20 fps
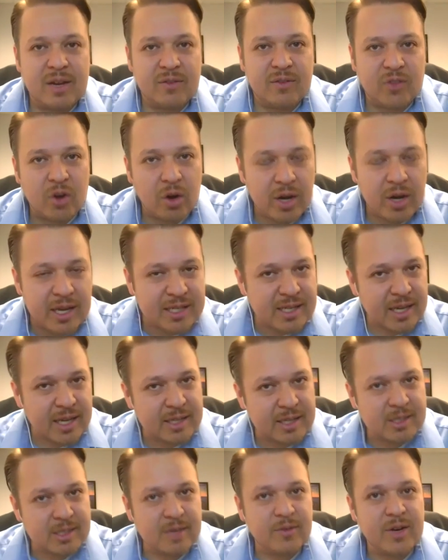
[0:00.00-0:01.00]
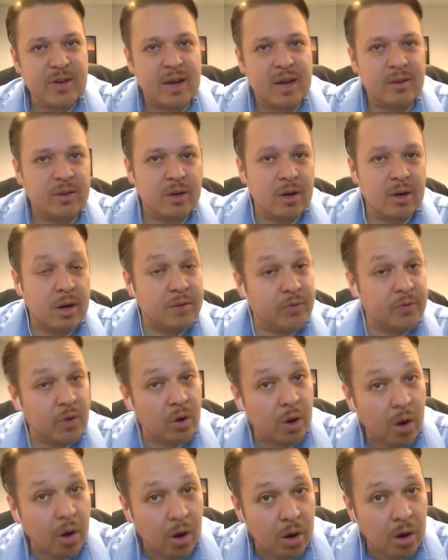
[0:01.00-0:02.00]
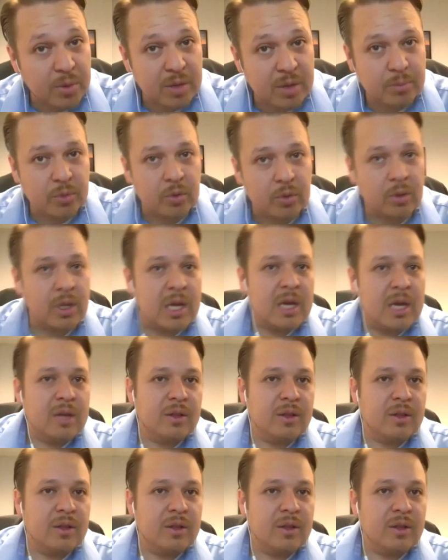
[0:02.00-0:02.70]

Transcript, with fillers: If there is negativity out there, if there are people